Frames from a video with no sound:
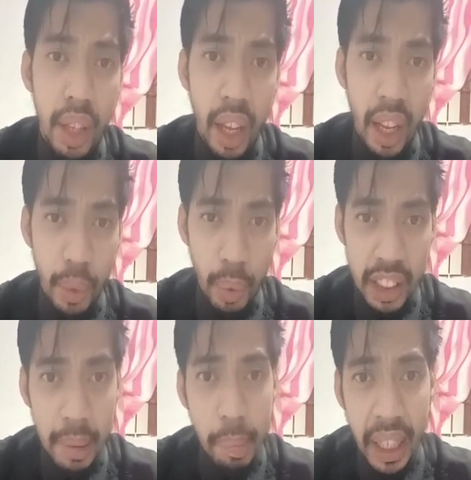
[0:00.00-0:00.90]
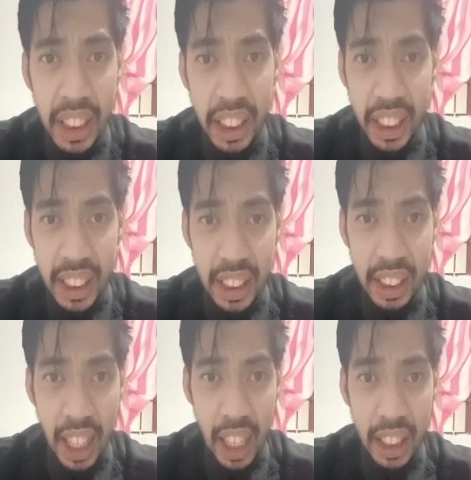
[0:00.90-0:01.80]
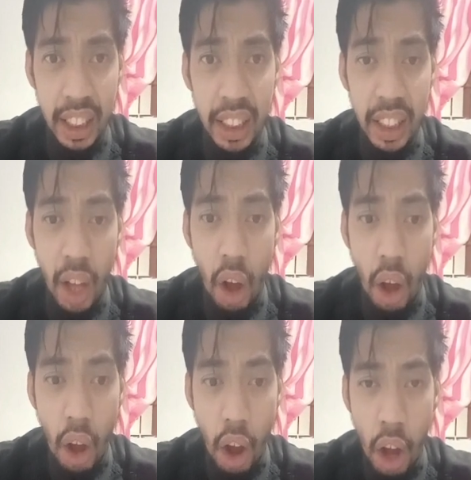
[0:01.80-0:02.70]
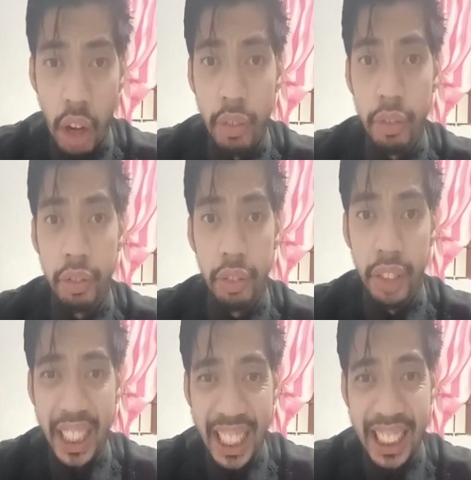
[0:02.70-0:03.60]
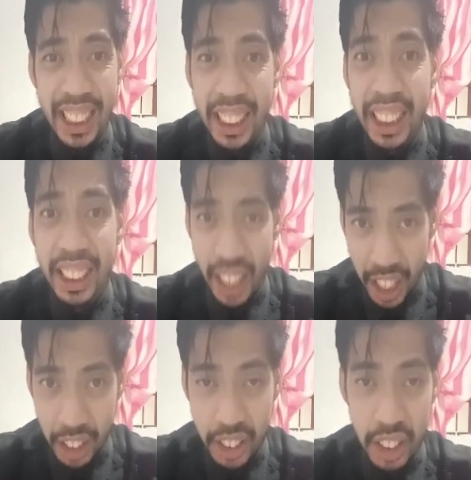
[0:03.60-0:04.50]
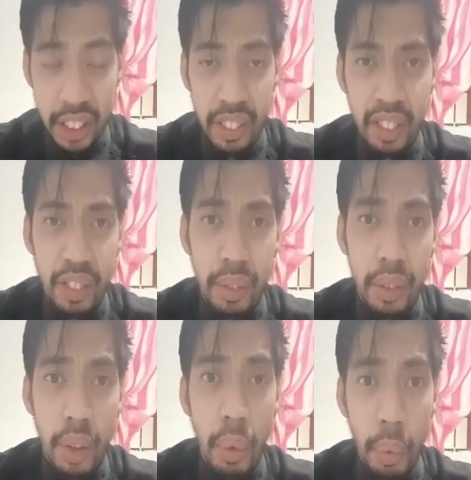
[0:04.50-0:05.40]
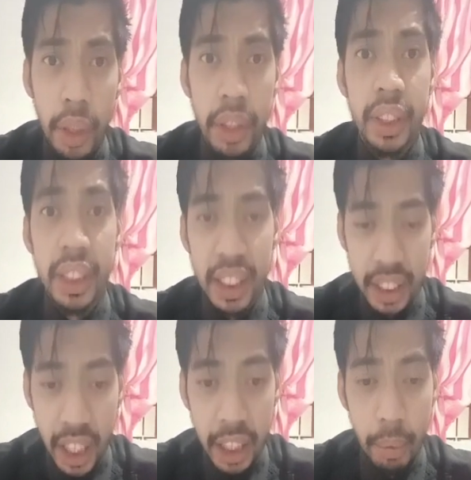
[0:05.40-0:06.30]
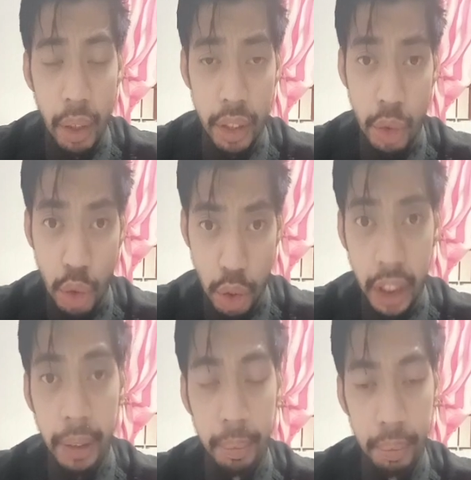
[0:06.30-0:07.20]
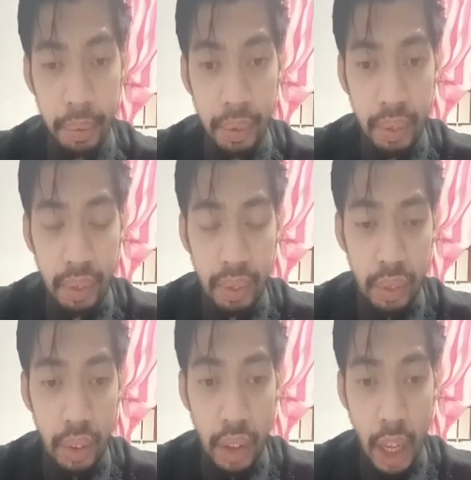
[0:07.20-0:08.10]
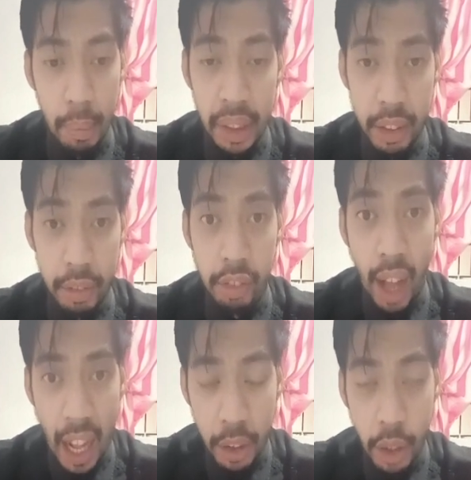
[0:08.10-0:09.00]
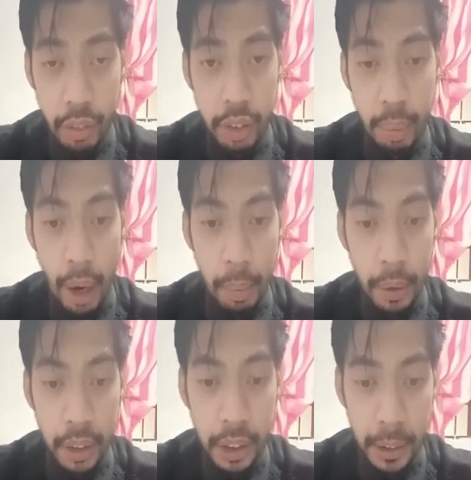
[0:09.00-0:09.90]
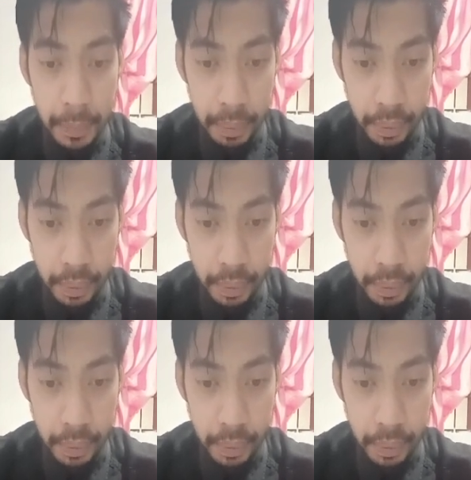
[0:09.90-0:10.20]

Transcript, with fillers: And what's amazing is that all of these details were the same on the dream. I mean, the value of the property,